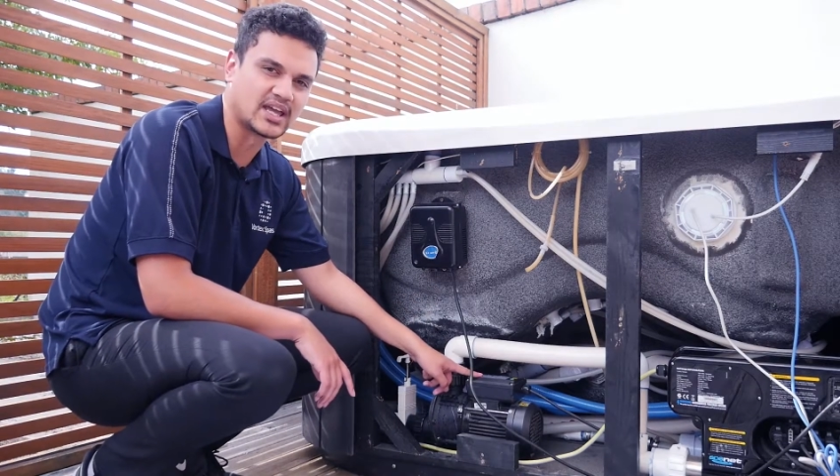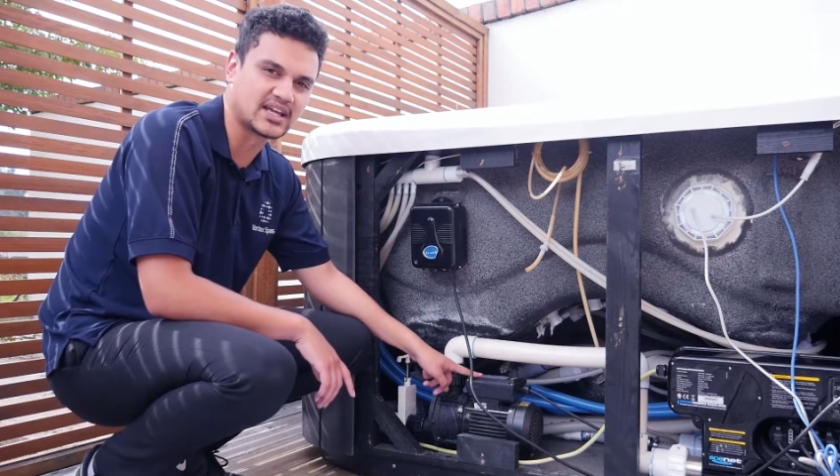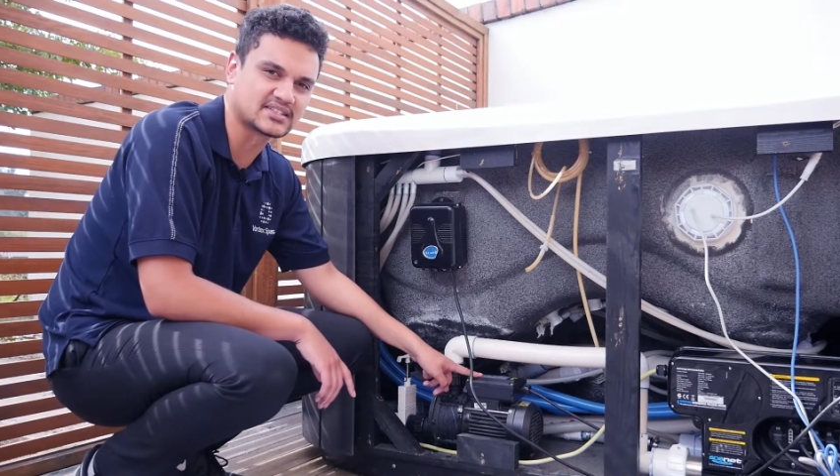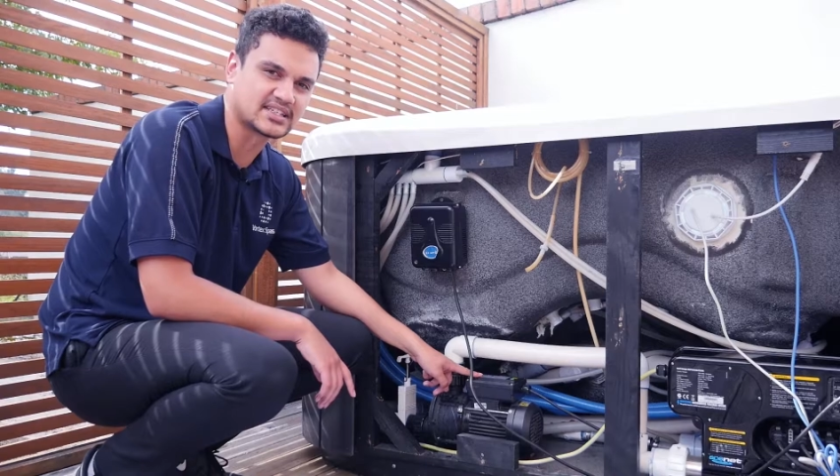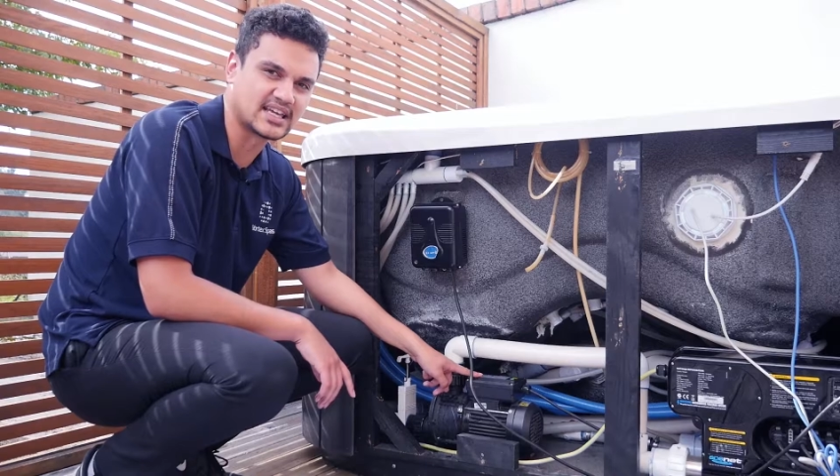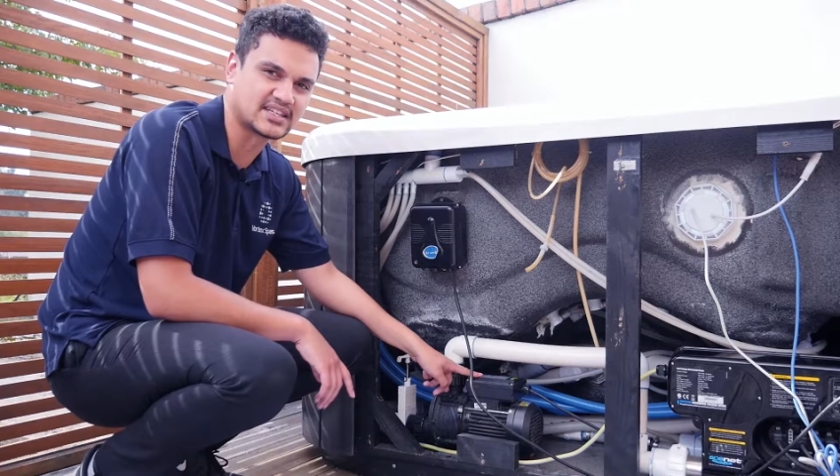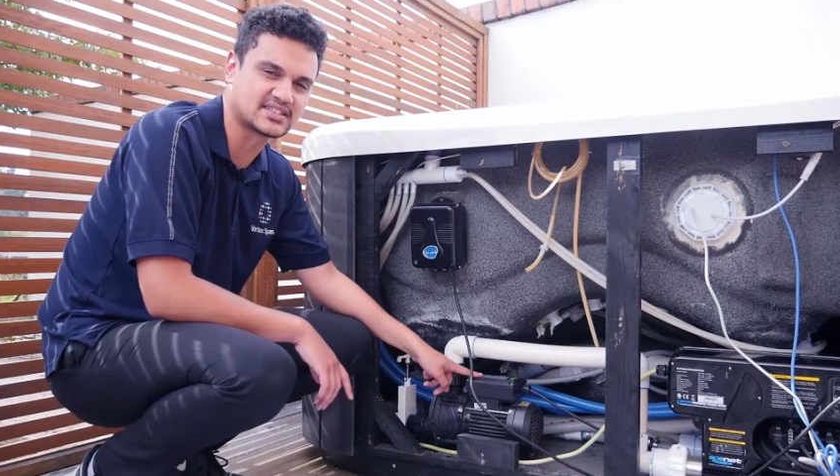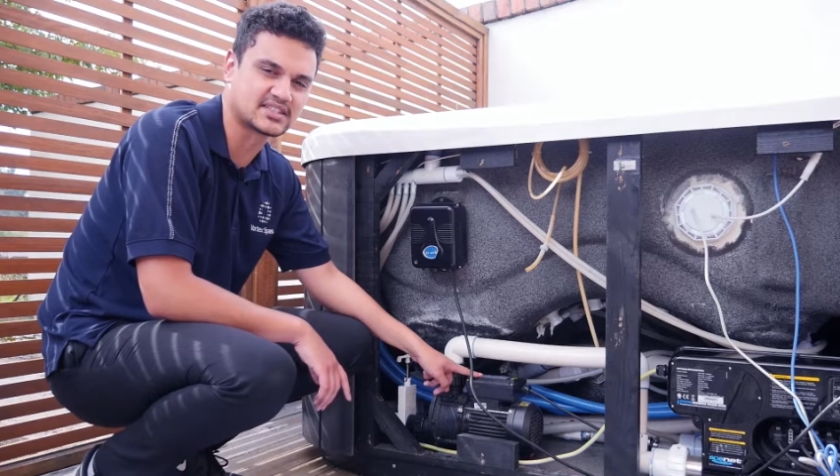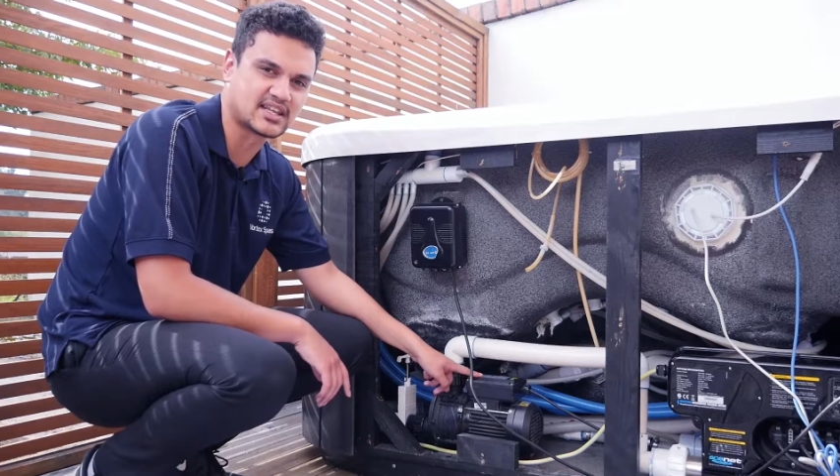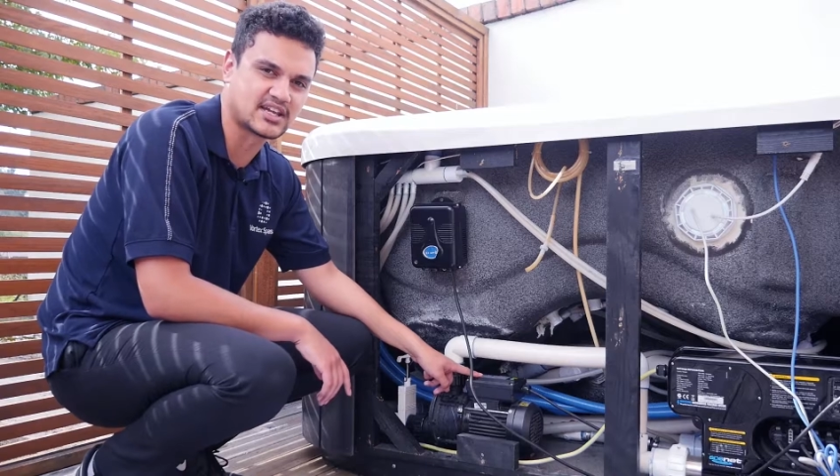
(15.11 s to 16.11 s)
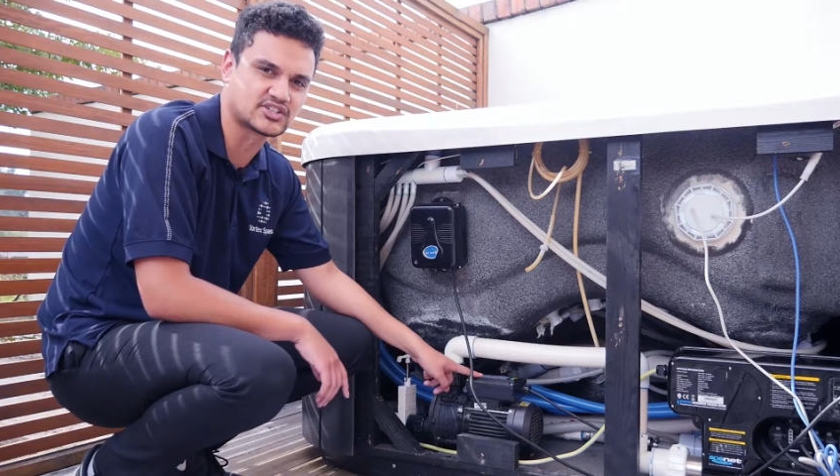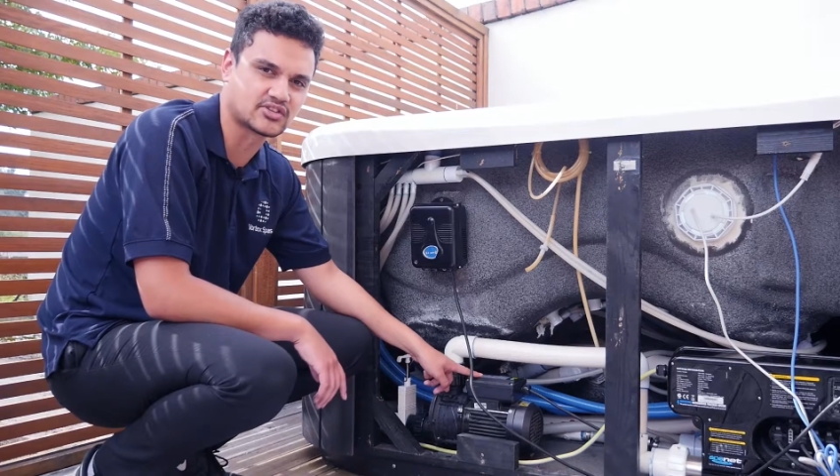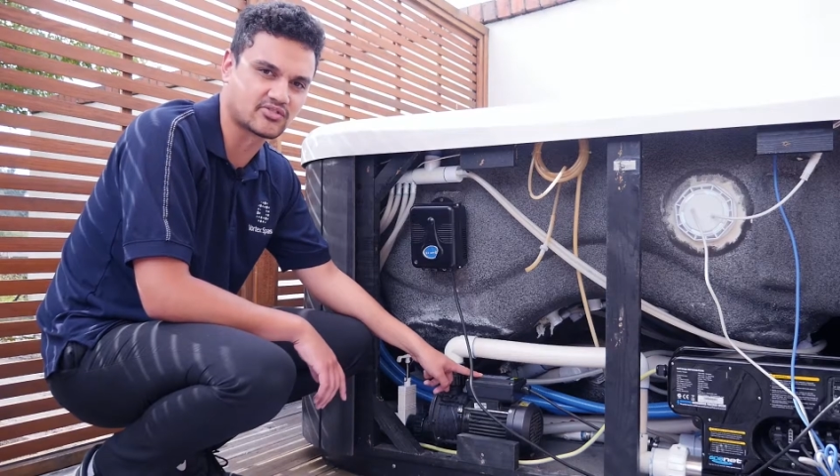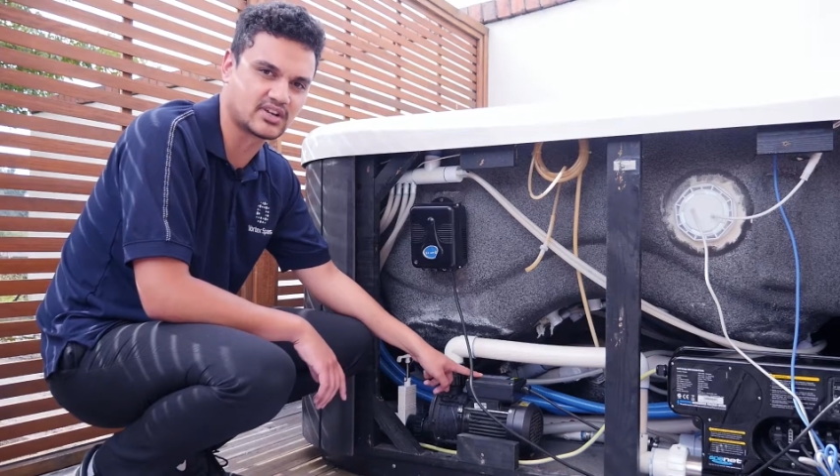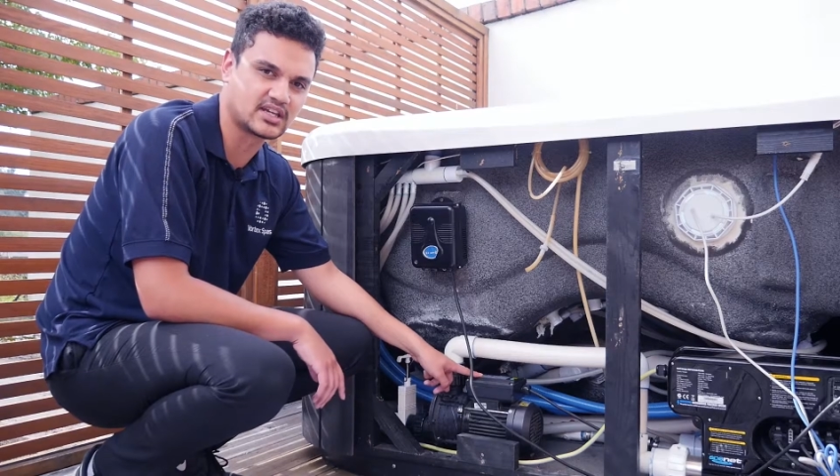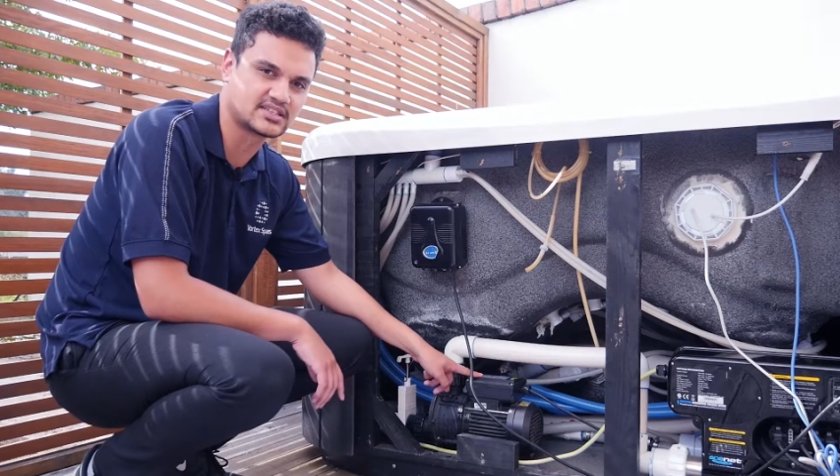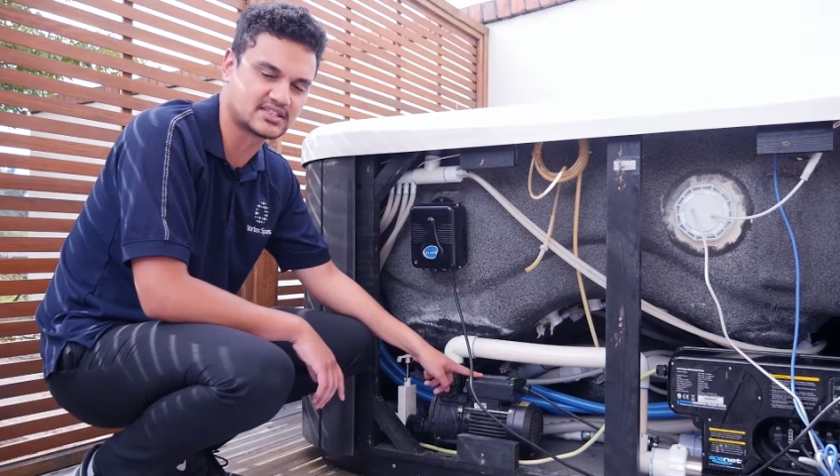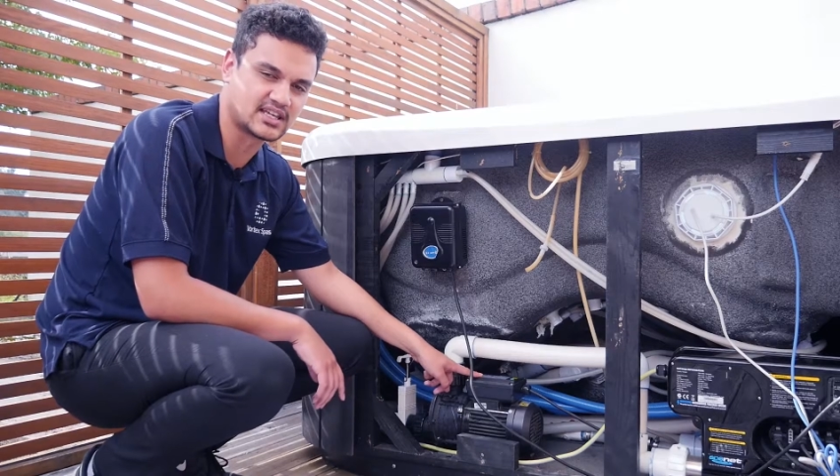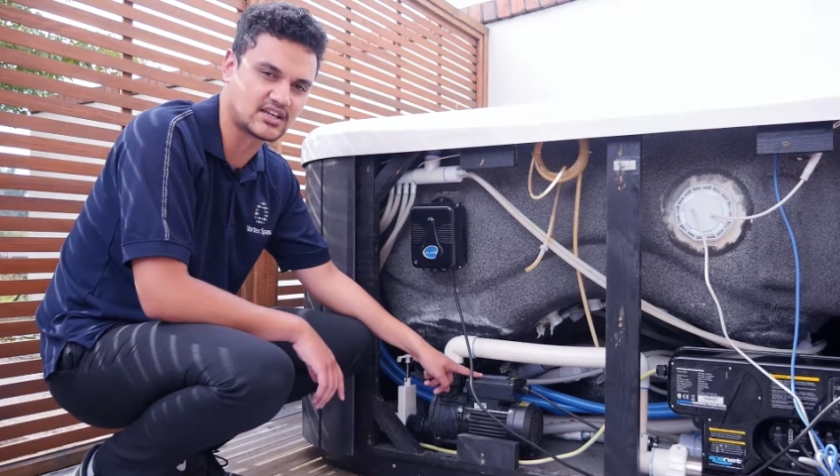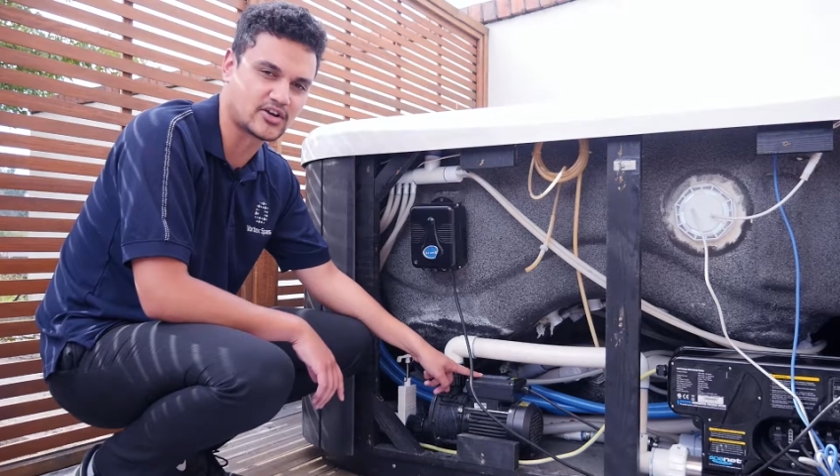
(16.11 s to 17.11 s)

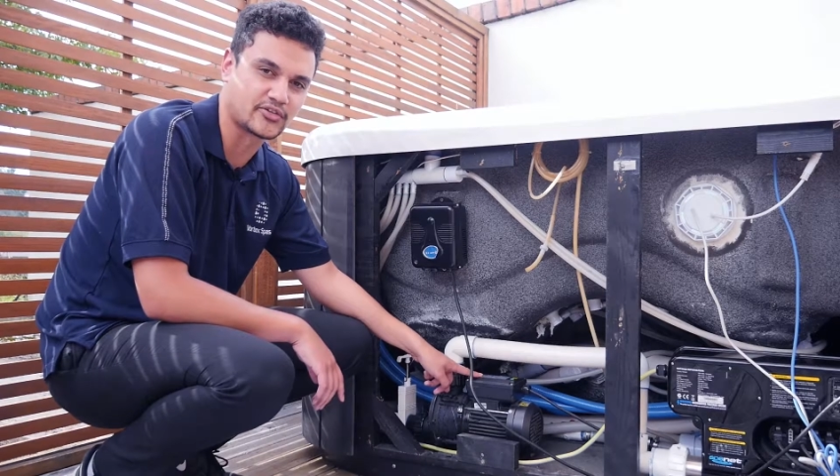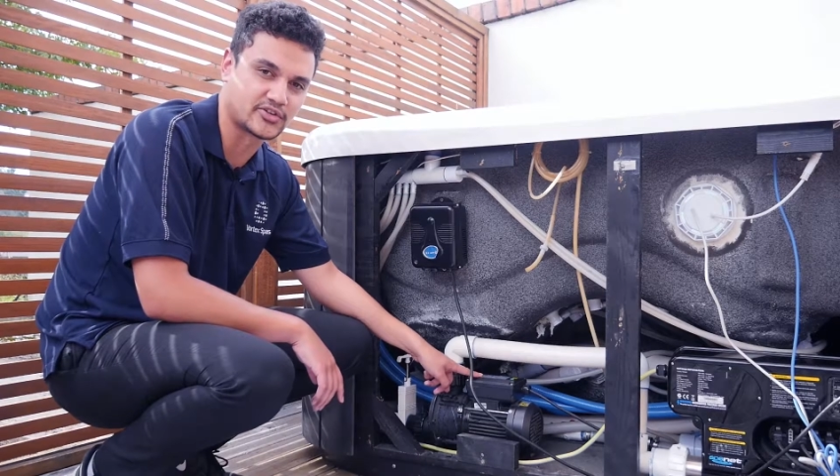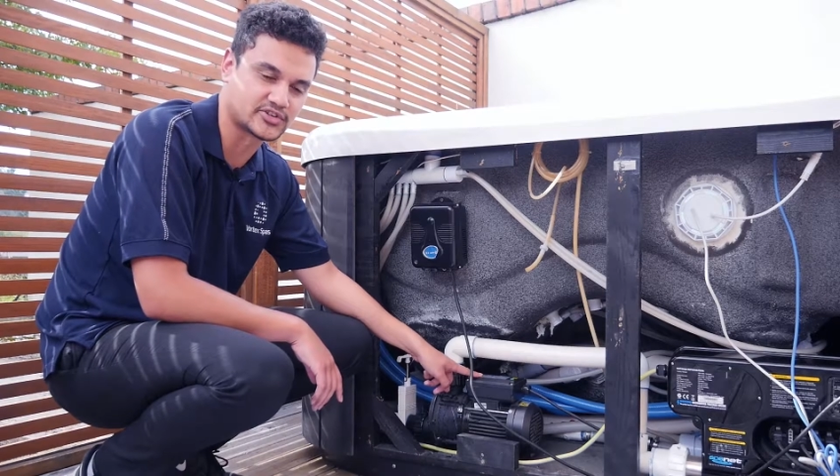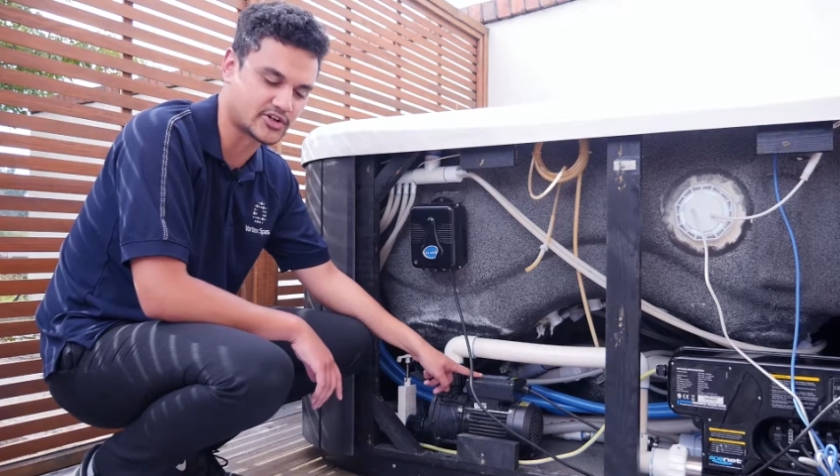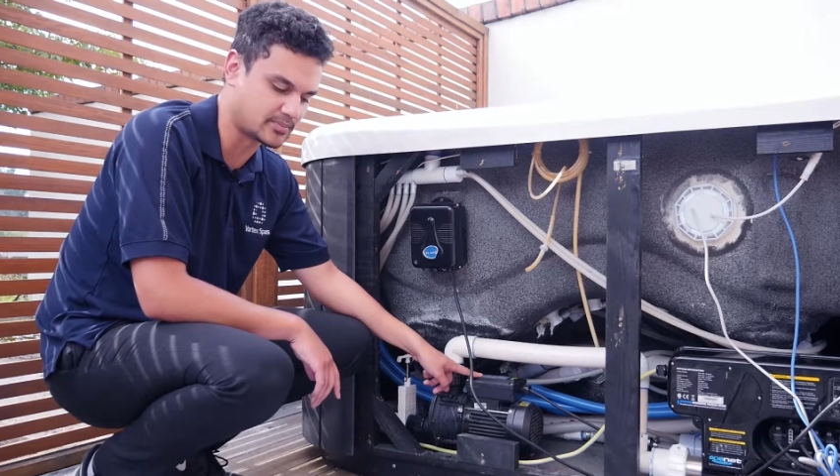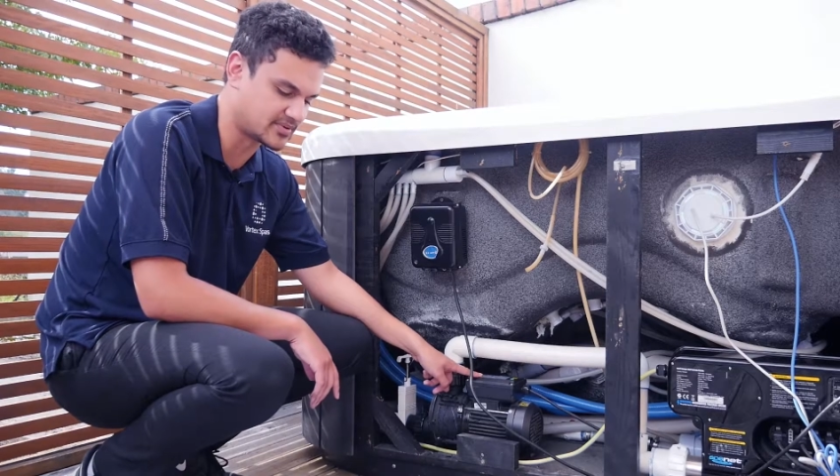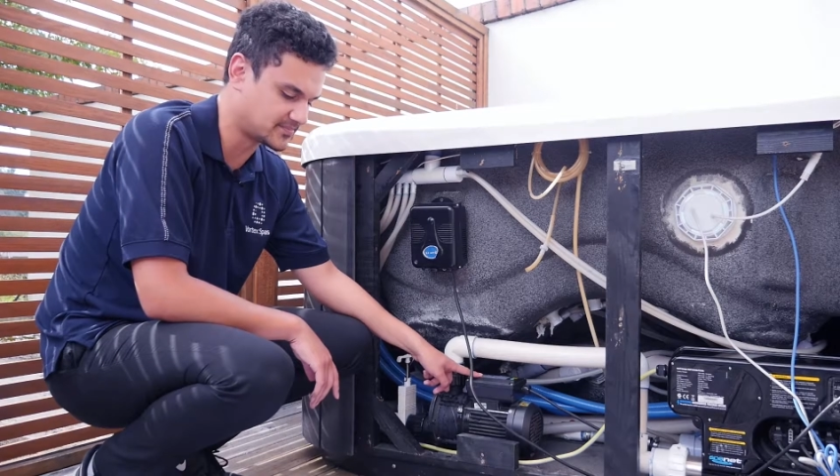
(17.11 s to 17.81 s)
XS-3C on the top.